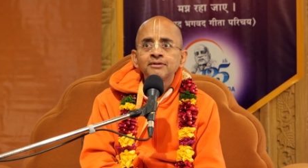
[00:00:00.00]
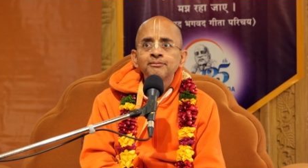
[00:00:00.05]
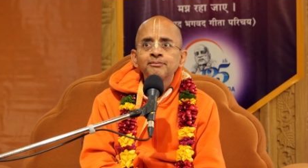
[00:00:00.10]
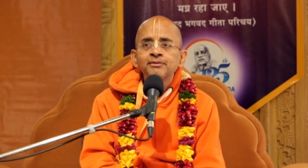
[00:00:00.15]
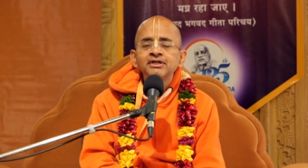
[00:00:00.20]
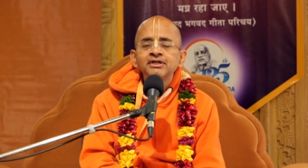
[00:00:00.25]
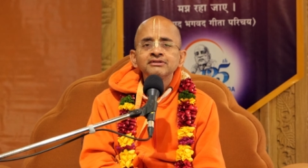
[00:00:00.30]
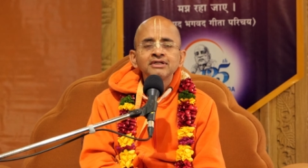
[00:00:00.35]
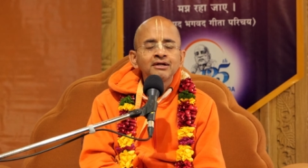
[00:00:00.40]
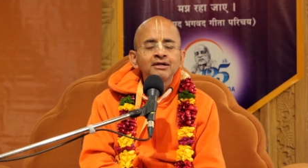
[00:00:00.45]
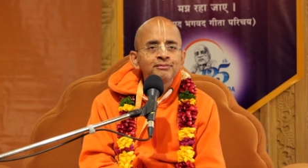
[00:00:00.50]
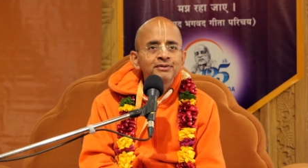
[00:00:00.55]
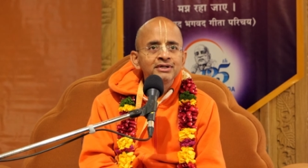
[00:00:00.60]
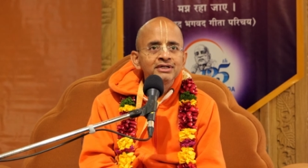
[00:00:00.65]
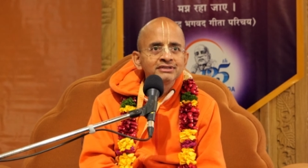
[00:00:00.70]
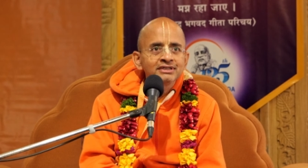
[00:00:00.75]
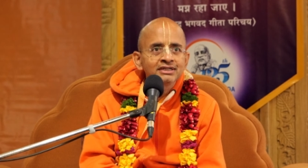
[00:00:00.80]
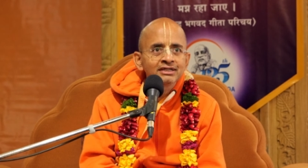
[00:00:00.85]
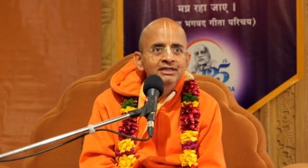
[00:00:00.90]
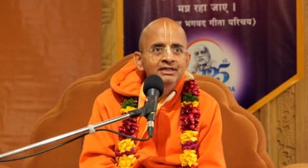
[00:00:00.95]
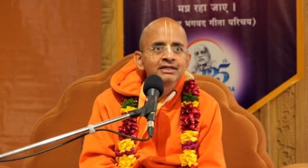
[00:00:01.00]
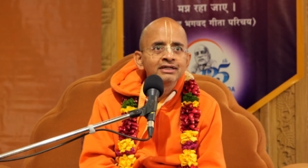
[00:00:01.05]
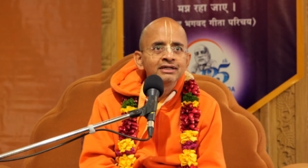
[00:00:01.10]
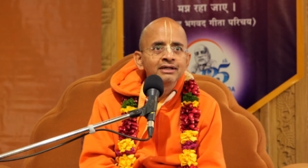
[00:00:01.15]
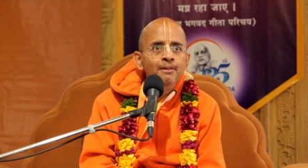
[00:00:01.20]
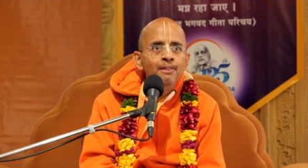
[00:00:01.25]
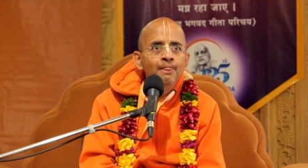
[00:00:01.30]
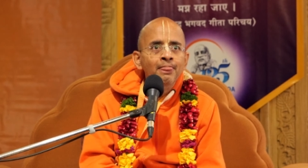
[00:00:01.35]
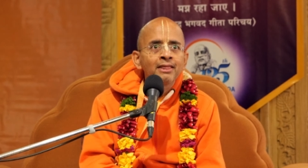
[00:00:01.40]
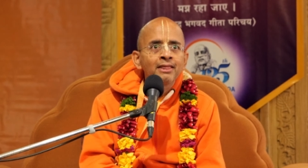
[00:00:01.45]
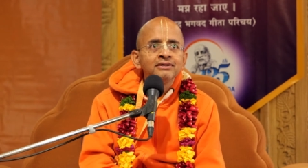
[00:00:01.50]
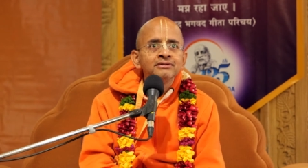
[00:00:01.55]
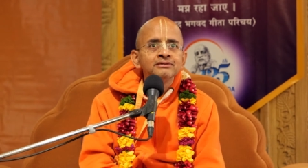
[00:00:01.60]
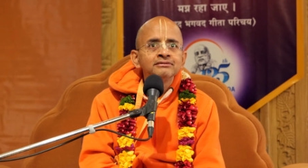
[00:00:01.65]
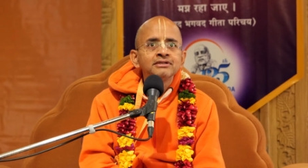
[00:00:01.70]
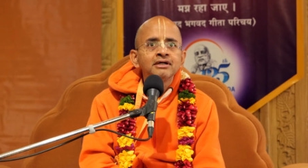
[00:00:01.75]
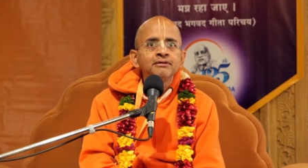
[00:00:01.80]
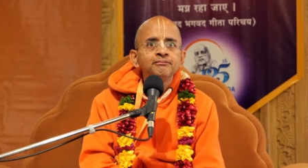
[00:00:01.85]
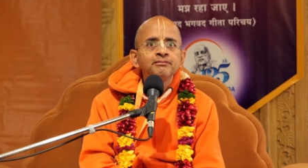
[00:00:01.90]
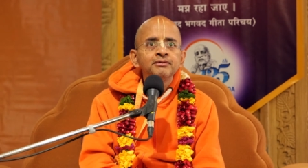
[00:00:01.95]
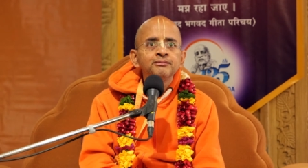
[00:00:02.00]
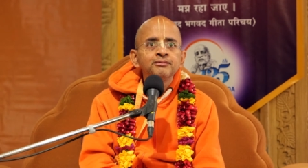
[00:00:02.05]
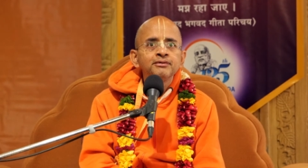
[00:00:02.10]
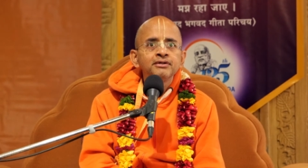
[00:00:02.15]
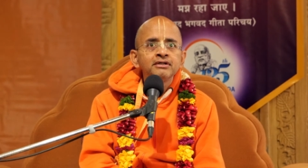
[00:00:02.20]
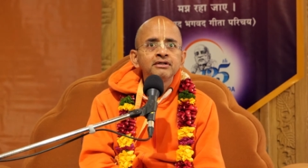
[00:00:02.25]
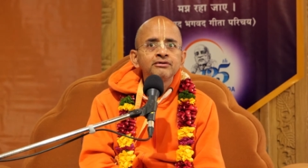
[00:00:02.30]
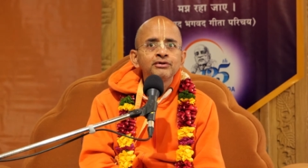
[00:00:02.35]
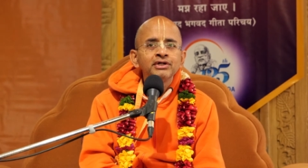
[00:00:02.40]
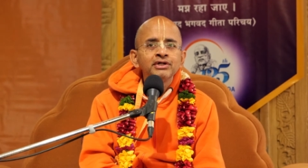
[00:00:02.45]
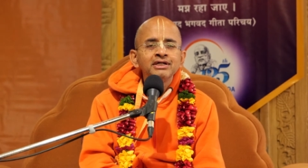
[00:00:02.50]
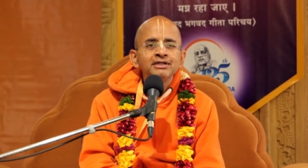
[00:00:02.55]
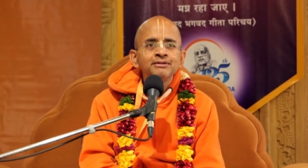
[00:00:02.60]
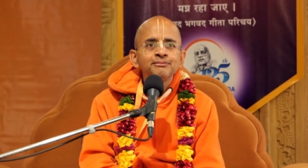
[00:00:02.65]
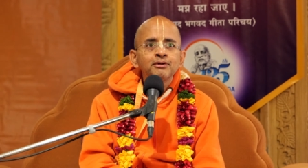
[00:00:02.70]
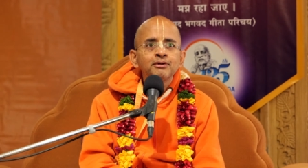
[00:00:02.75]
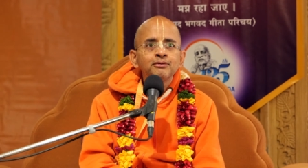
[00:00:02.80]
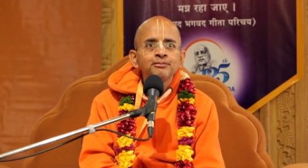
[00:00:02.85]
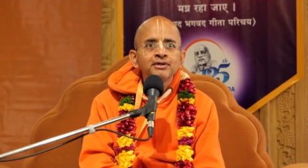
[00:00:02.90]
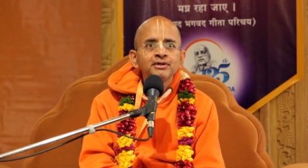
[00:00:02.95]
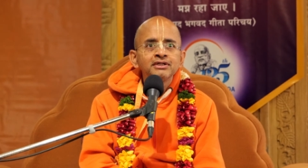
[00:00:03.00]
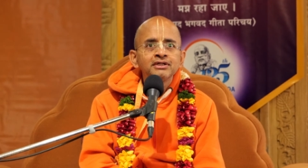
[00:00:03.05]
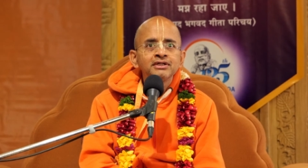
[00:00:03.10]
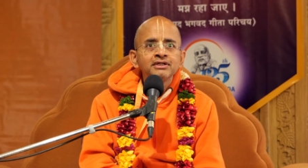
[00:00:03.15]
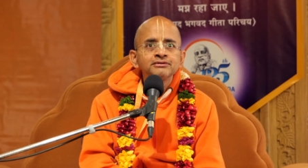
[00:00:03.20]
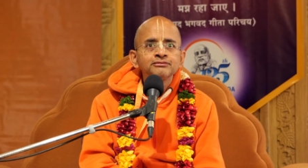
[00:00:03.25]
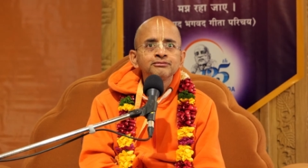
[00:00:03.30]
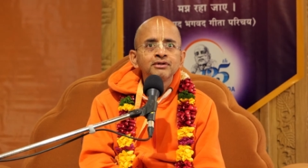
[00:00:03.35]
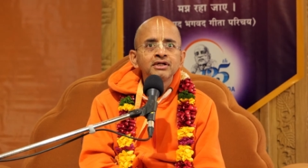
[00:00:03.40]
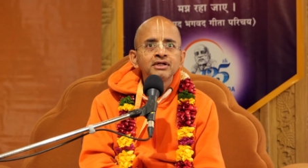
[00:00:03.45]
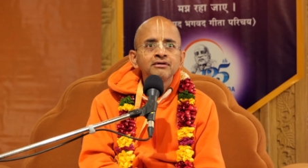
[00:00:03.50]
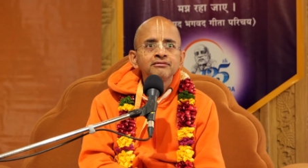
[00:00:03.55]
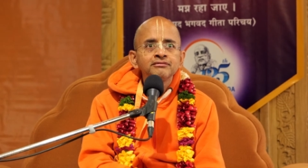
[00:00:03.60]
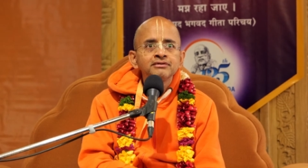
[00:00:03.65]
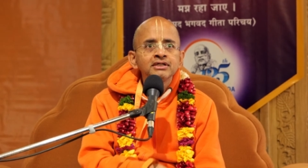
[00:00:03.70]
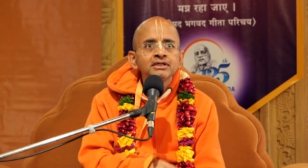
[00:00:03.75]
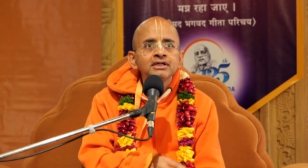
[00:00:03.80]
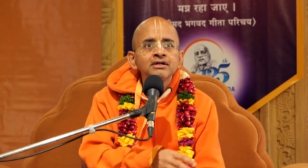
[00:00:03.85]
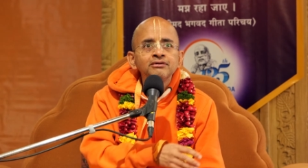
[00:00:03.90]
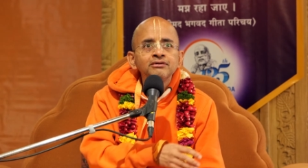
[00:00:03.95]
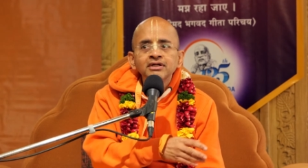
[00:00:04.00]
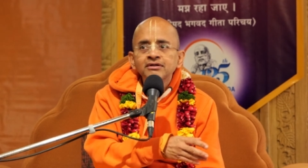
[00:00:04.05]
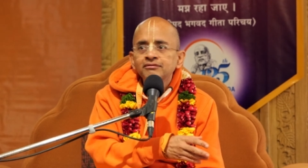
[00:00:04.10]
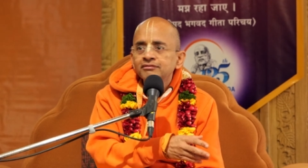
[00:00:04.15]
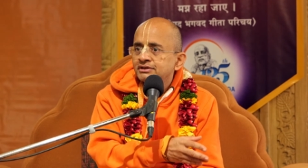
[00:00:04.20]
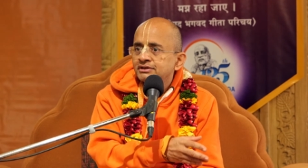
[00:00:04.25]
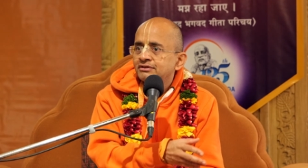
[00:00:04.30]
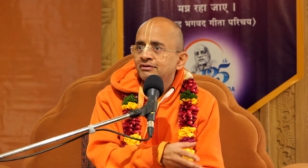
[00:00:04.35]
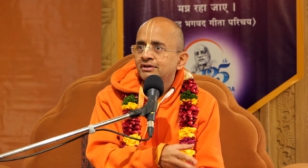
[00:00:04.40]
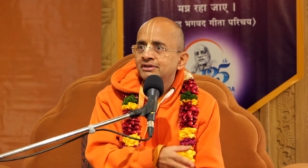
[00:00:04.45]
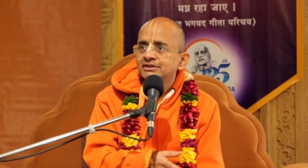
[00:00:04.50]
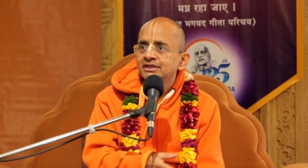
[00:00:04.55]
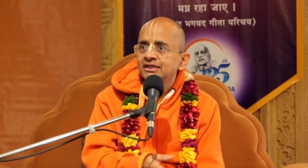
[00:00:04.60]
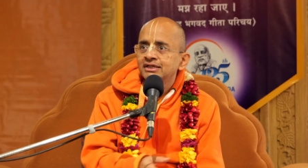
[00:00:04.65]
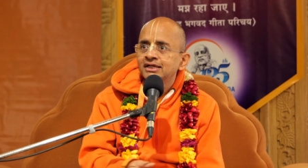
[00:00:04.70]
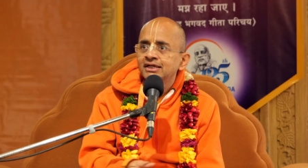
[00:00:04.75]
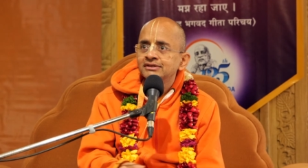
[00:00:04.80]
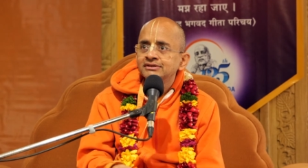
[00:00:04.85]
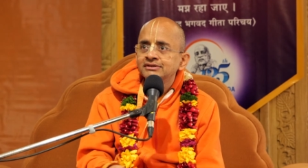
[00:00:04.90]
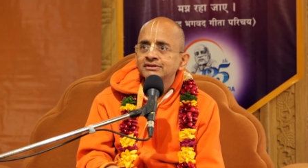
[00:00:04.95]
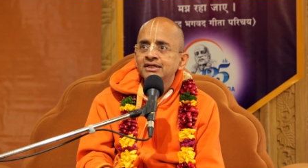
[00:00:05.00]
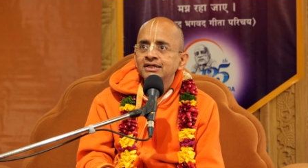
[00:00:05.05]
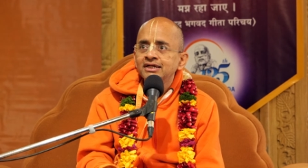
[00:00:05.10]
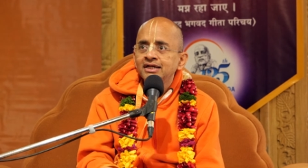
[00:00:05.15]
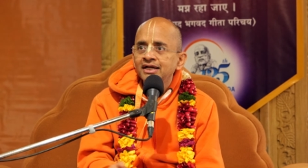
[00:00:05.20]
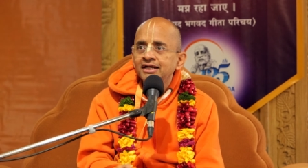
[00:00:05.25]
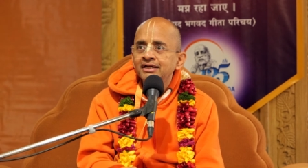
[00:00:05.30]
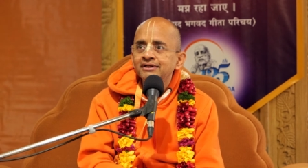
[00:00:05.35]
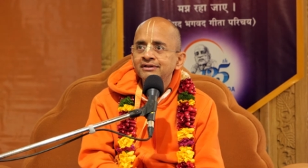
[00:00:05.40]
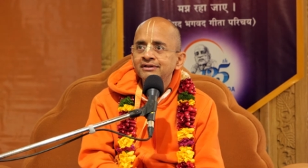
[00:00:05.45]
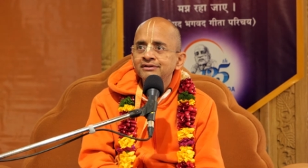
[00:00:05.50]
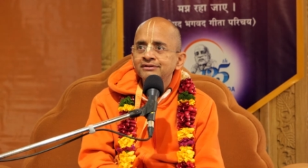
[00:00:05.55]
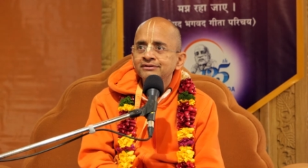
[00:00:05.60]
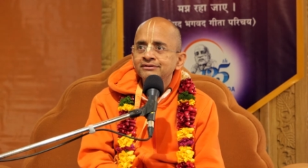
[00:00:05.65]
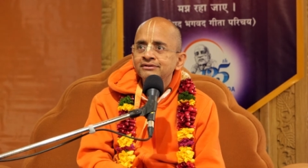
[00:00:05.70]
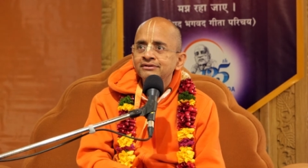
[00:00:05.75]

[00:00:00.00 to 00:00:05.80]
Surprisingly, some people treat Prabhupada as one of the Gaudiya Vaishnava Acharyas in the line,